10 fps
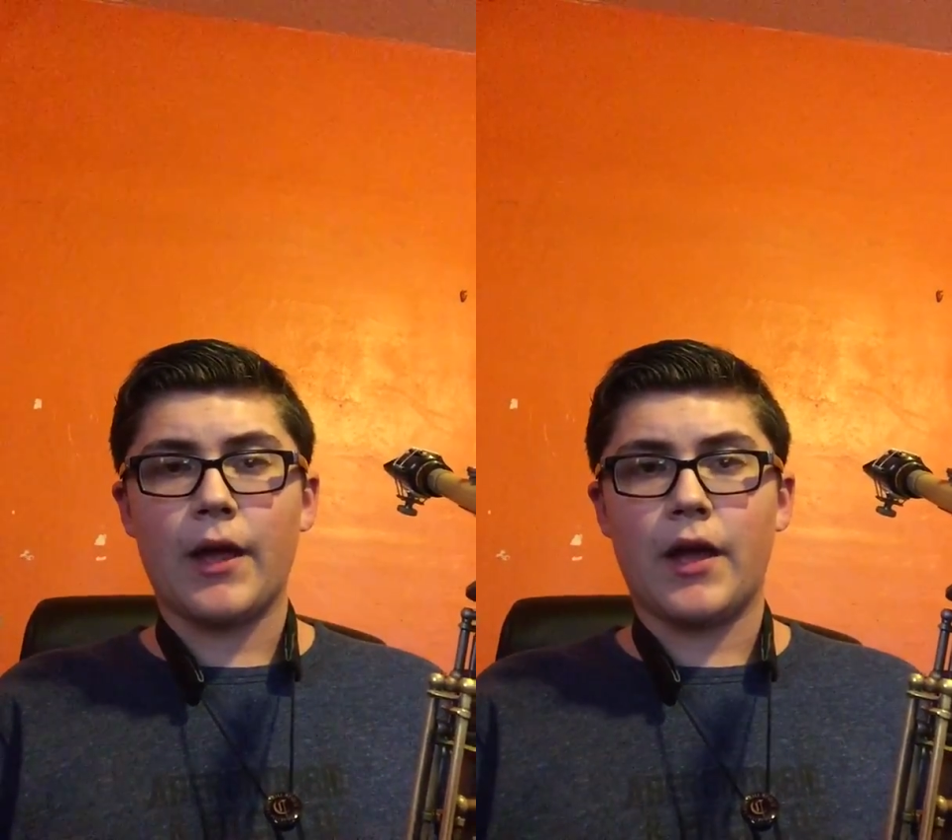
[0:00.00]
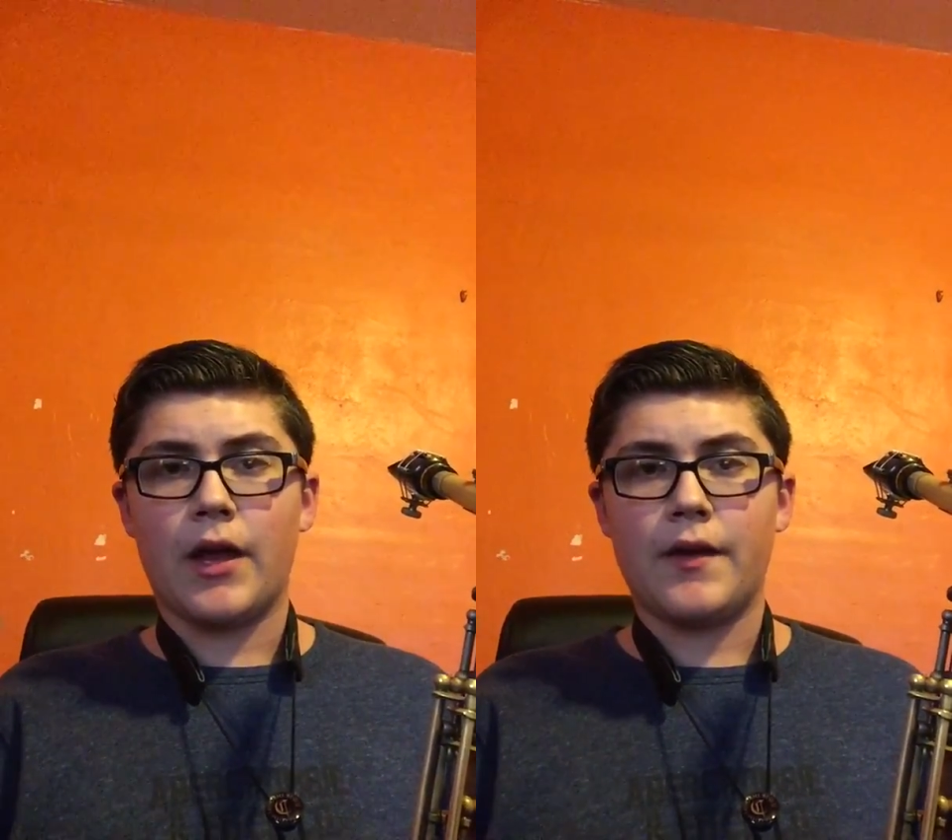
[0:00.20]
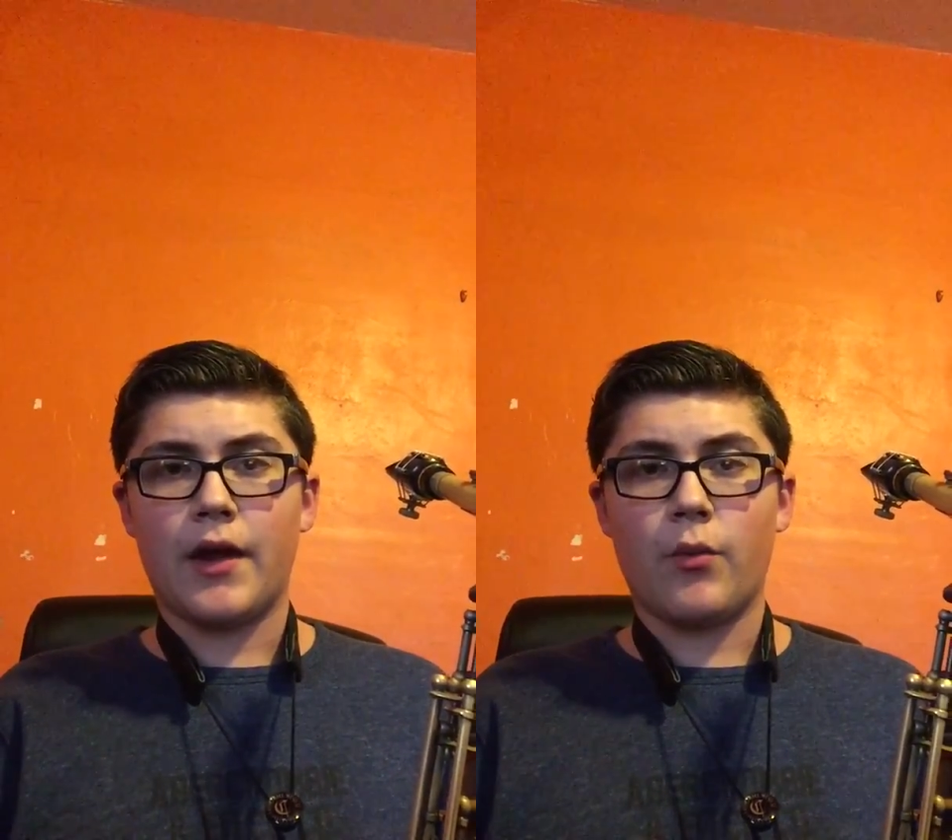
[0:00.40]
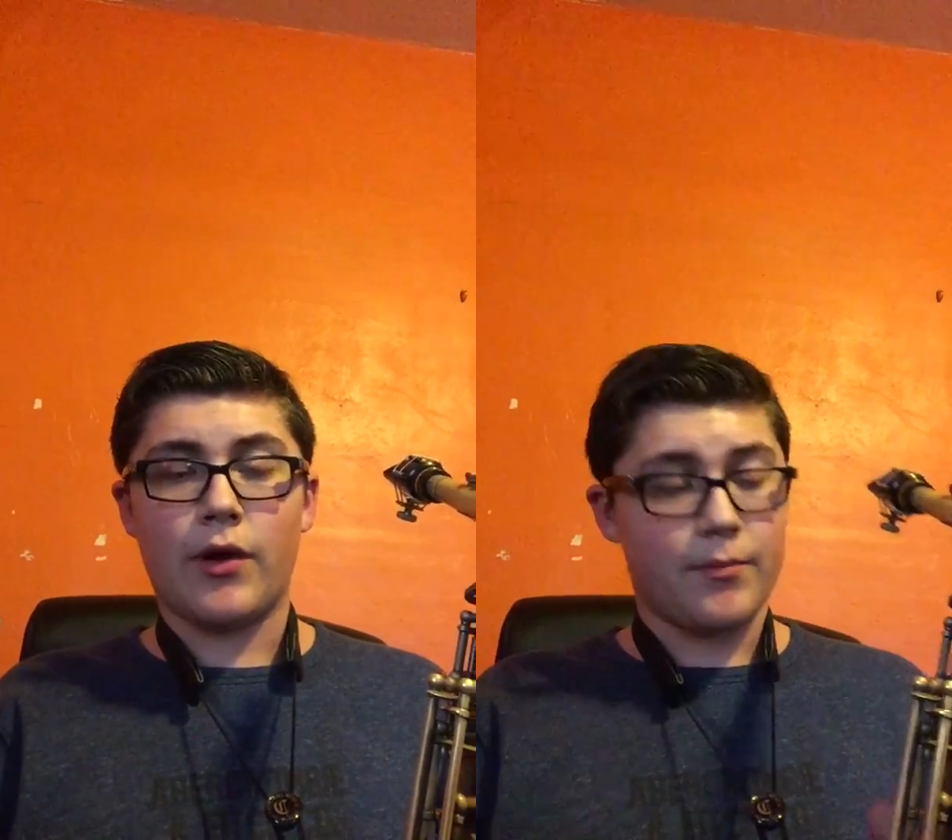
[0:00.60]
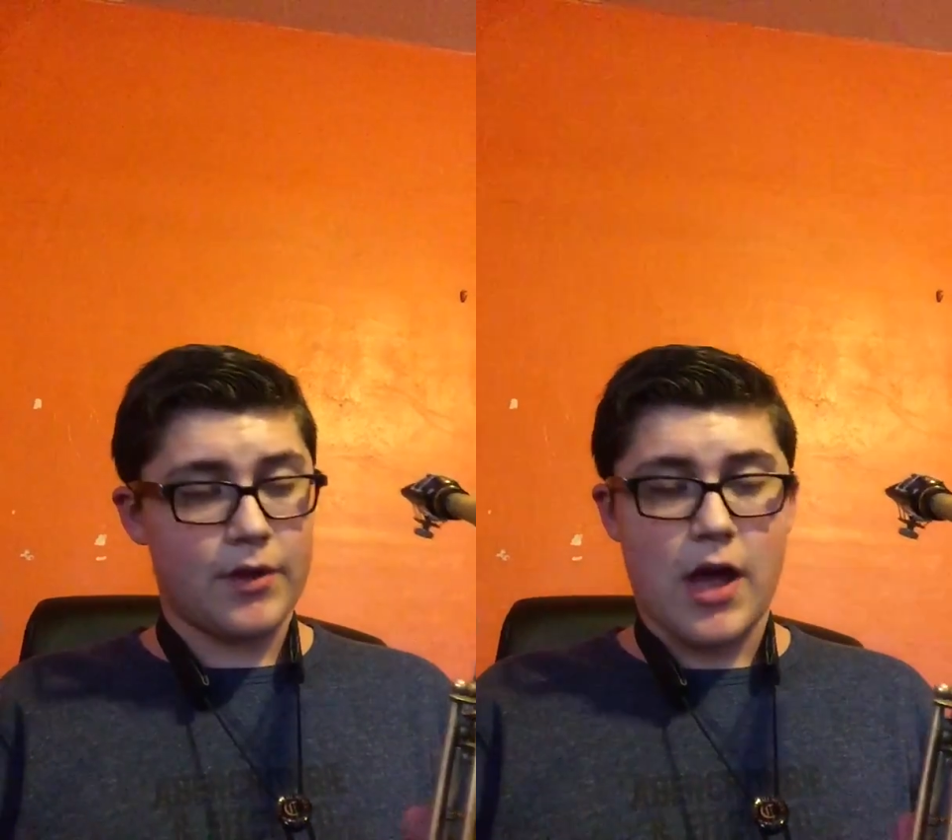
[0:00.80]
and I
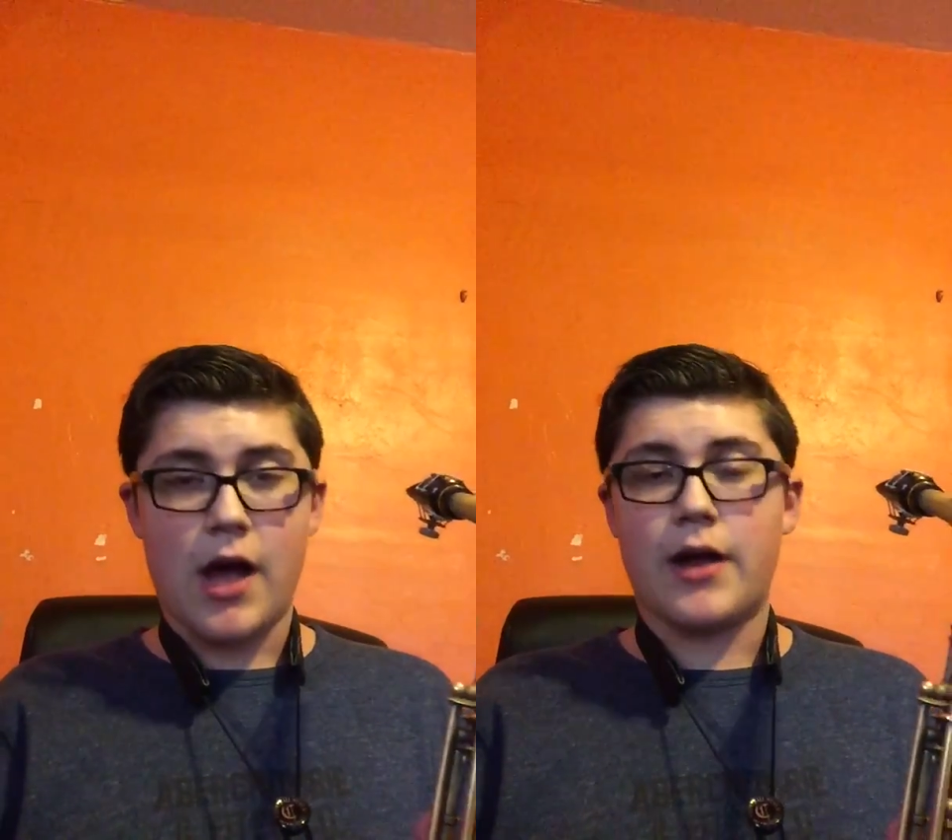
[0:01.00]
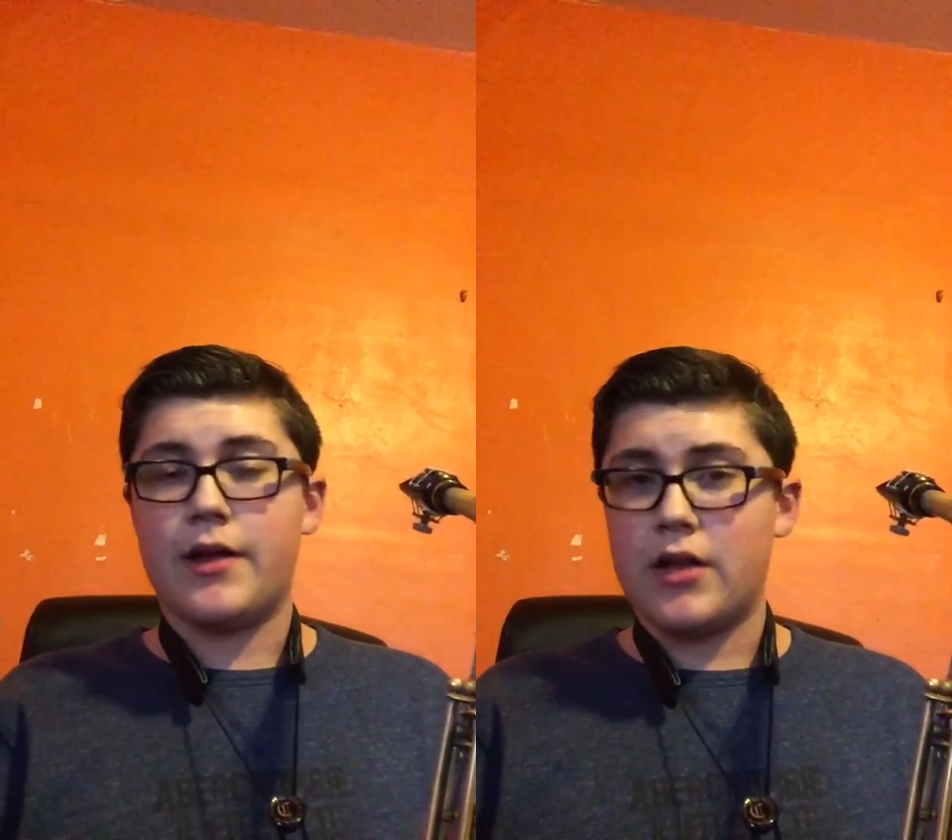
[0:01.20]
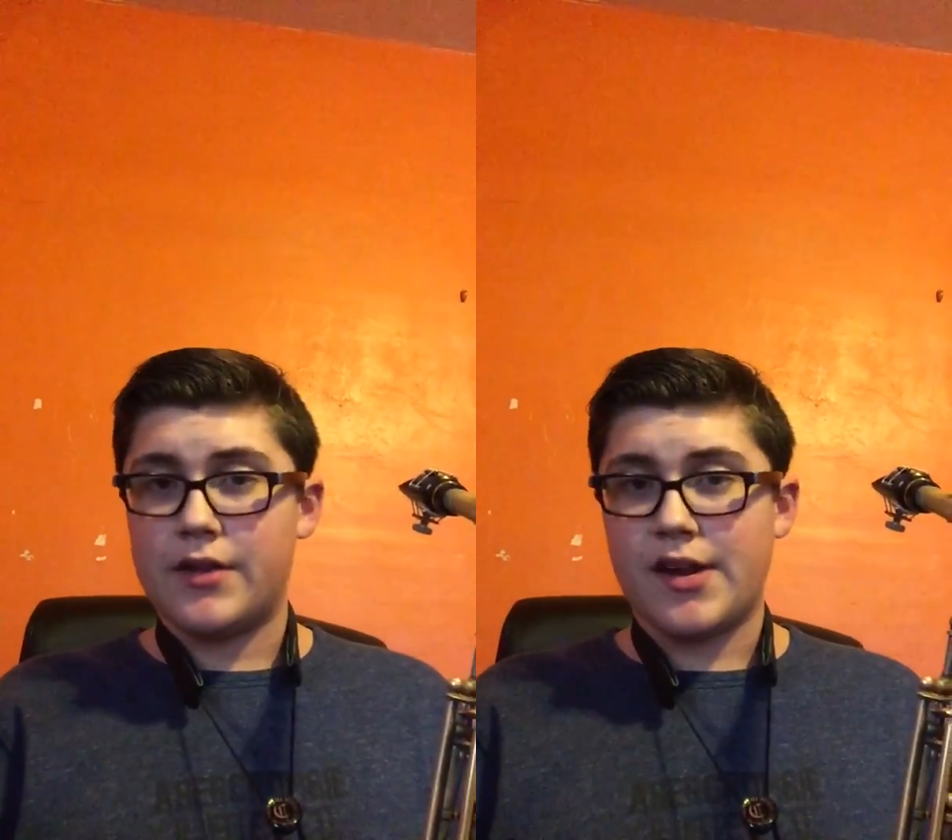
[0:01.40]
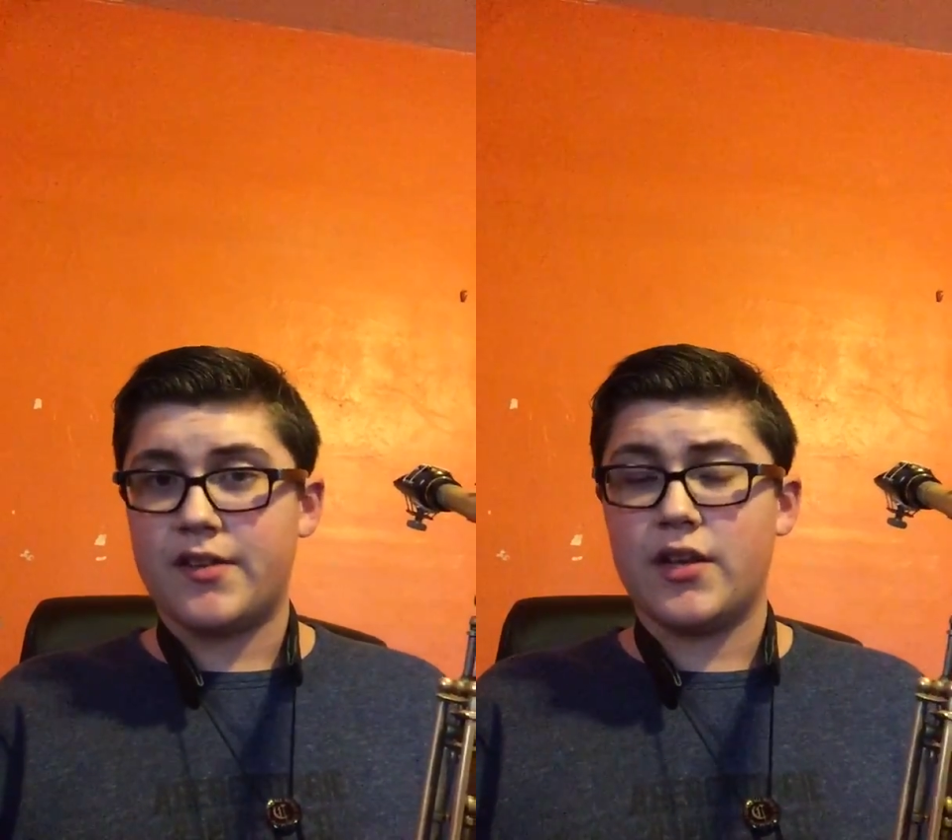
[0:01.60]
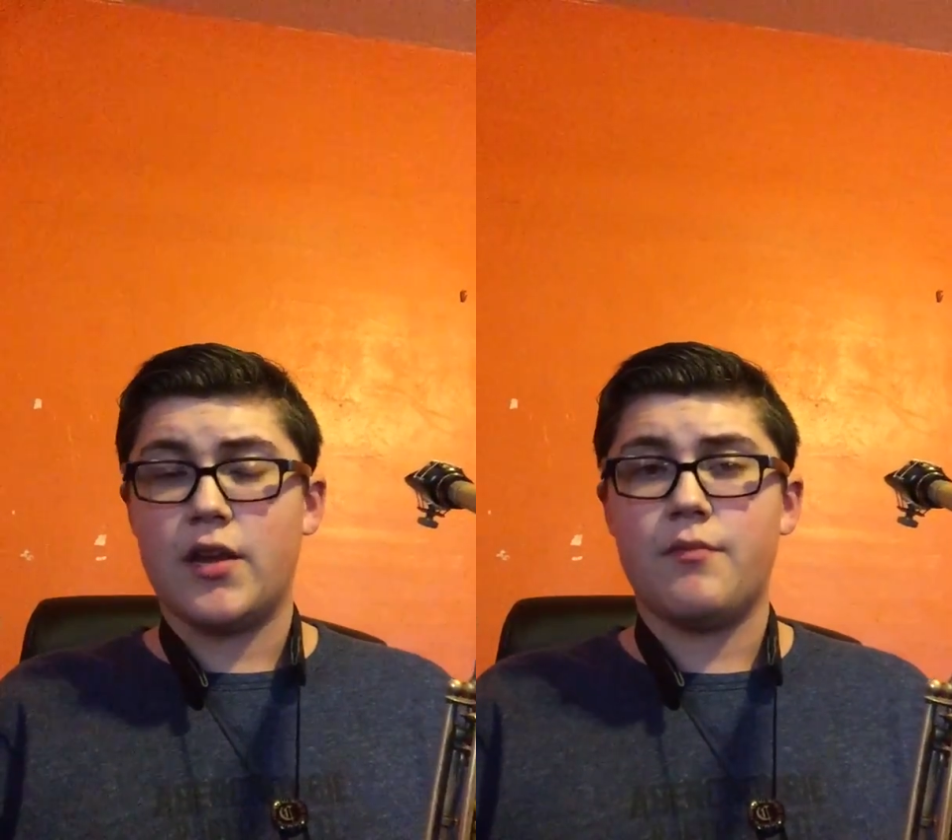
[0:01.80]
went up to high, as I
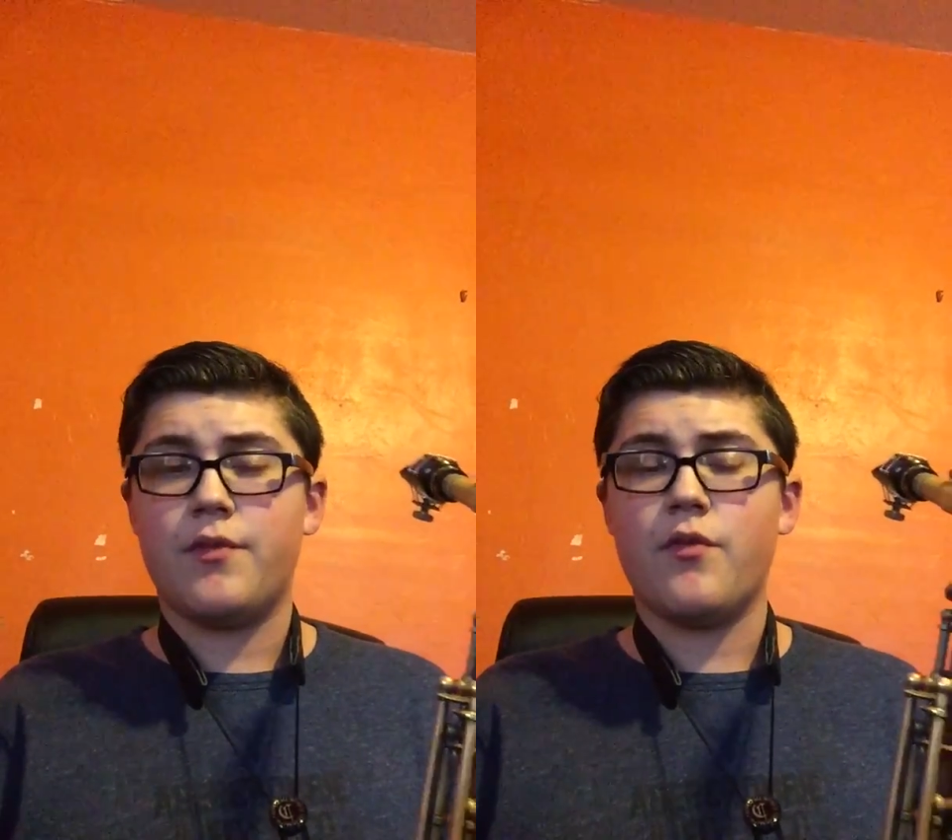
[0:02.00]
stated